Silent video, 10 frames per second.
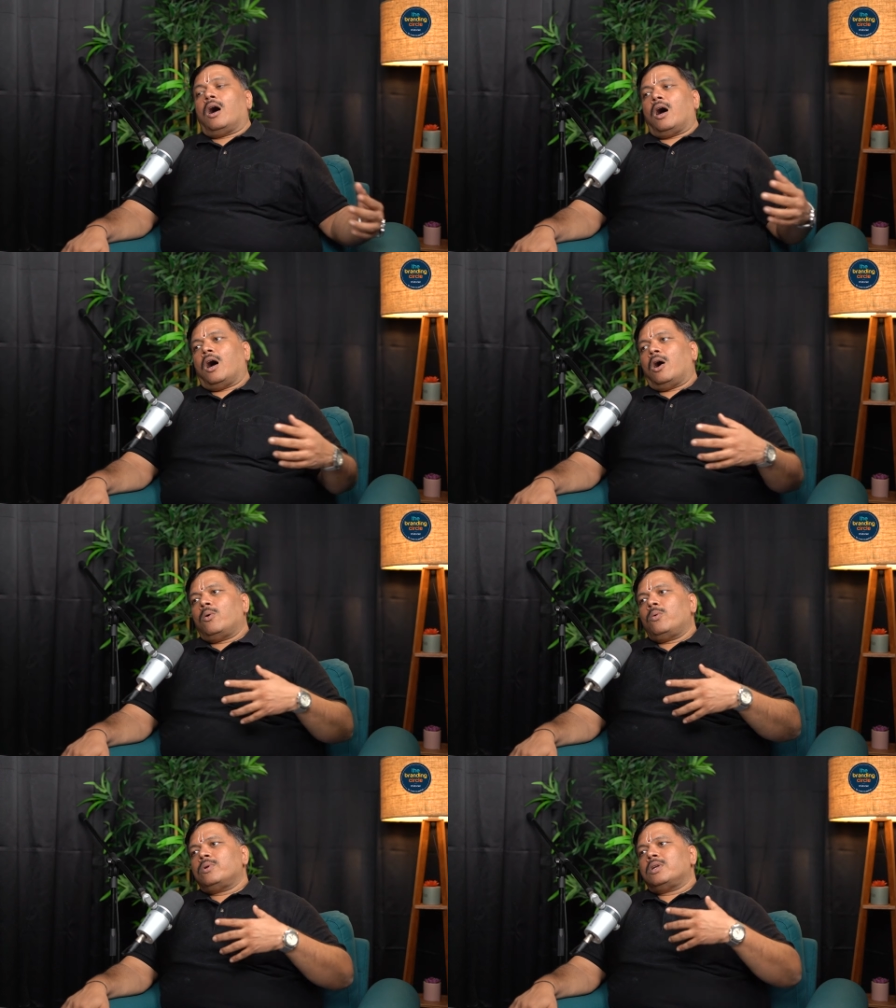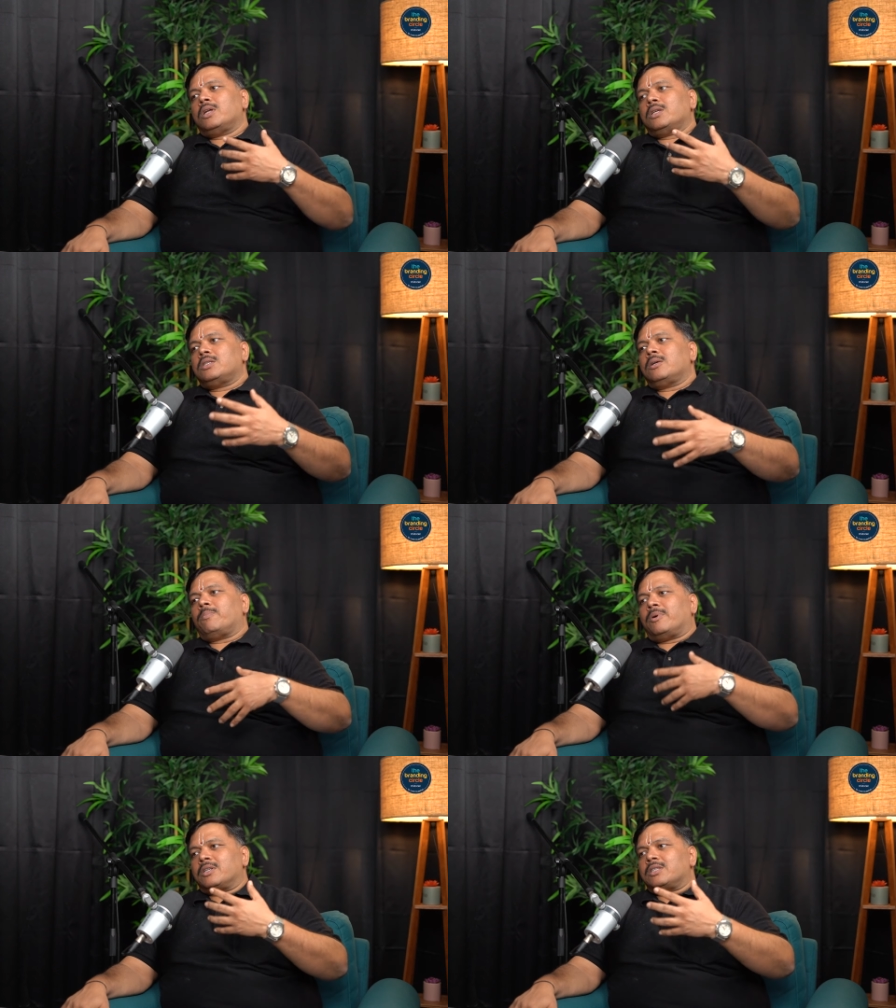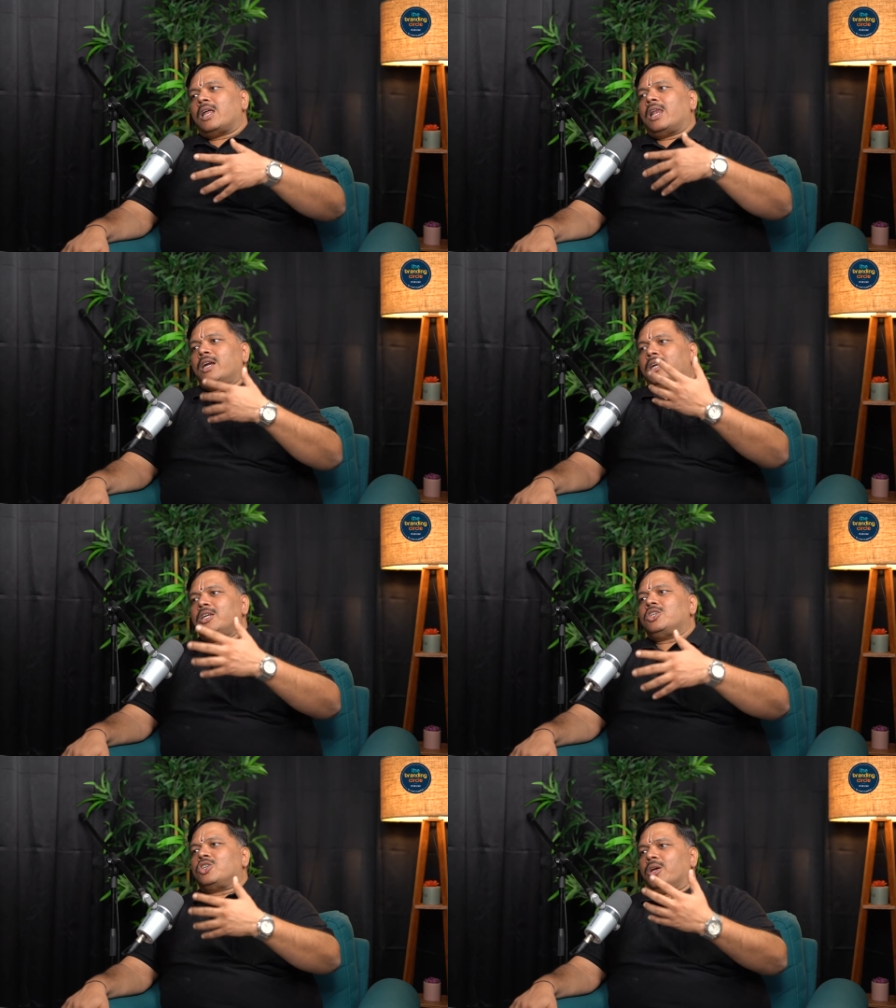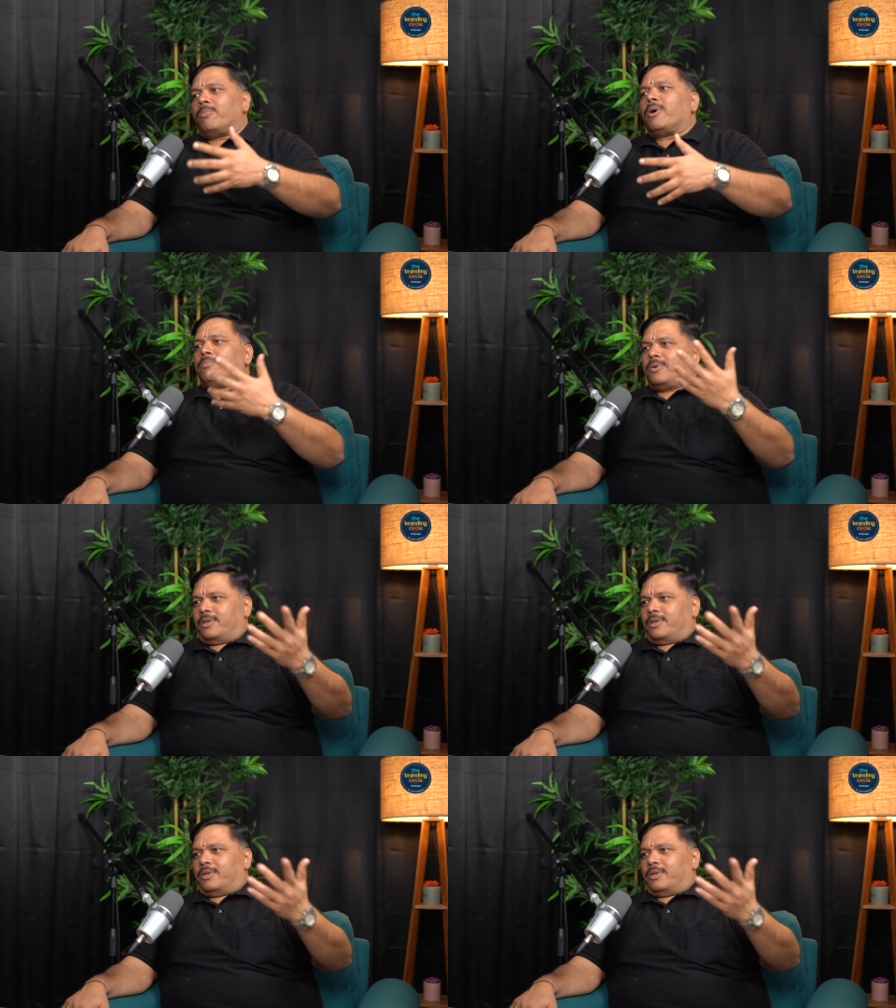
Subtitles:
how does the personality shape up?